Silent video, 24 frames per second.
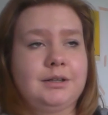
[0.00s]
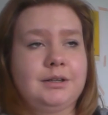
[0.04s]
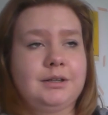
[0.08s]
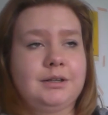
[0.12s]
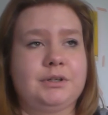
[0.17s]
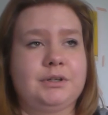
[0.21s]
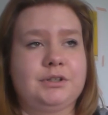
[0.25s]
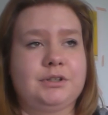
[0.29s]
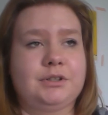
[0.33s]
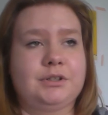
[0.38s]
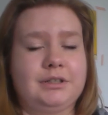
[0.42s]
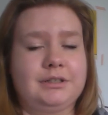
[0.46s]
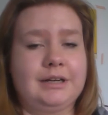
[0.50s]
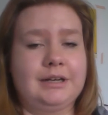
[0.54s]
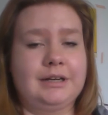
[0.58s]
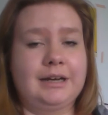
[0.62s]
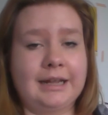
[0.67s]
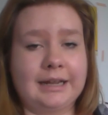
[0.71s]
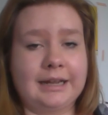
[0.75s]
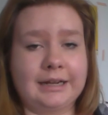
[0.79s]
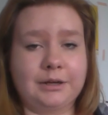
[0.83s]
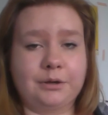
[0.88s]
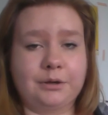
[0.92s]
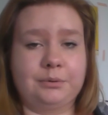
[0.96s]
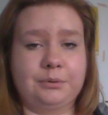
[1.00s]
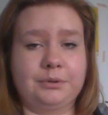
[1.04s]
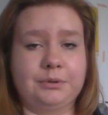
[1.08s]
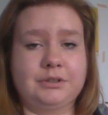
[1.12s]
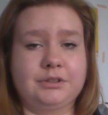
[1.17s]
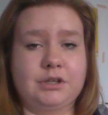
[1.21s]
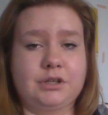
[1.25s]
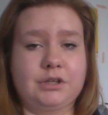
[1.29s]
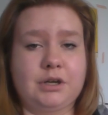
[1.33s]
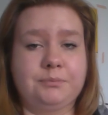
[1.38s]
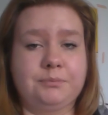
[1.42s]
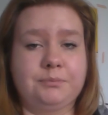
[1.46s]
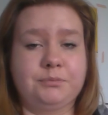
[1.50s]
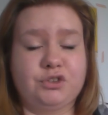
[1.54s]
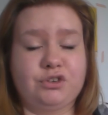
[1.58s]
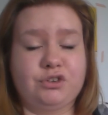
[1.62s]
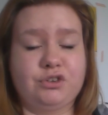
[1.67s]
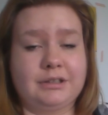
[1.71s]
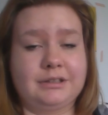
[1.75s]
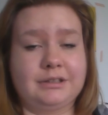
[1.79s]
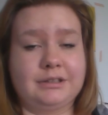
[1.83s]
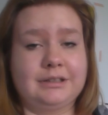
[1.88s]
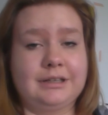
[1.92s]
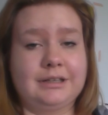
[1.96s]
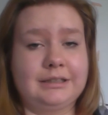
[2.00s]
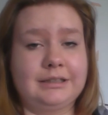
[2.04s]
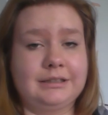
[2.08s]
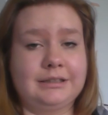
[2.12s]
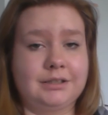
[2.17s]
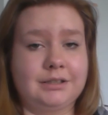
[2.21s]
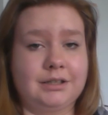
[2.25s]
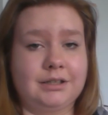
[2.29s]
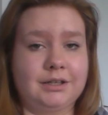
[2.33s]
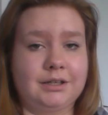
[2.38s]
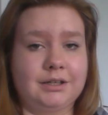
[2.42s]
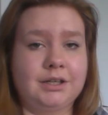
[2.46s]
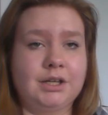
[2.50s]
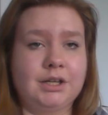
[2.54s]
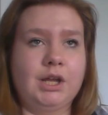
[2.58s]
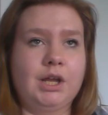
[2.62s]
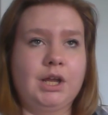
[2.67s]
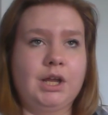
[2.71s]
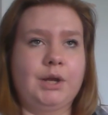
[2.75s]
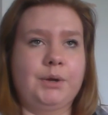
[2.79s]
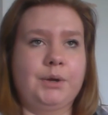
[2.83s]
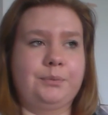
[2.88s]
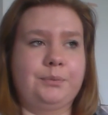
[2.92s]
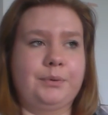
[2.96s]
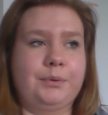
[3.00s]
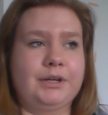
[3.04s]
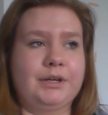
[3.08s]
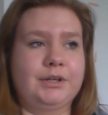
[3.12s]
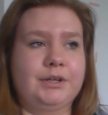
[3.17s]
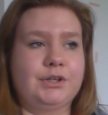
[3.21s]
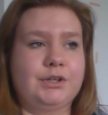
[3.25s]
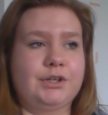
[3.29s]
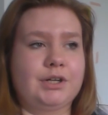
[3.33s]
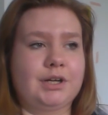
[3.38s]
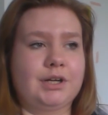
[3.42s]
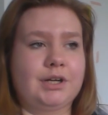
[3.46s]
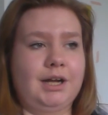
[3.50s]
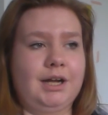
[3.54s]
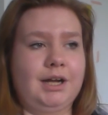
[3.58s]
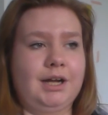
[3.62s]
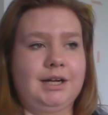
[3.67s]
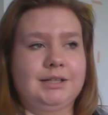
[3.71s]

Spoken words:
but she's a language translator, which